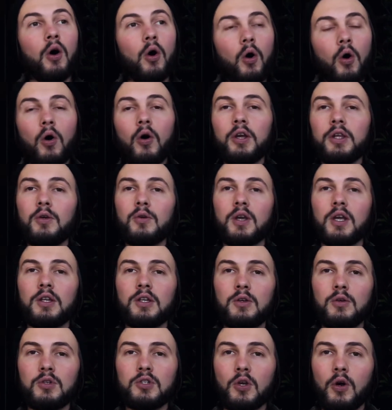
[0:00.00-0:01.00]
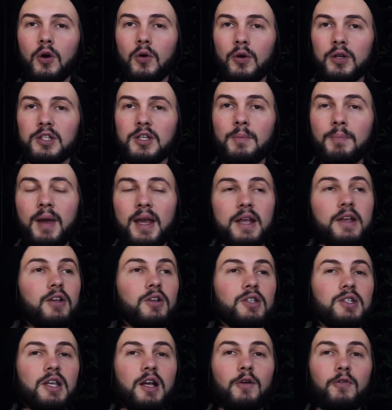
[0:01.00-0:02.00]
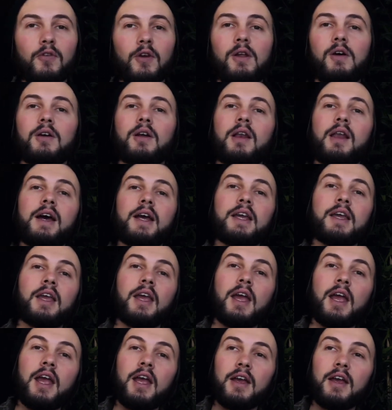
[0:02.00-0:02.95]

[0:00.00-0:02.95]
or you can use Aura to make yourself look like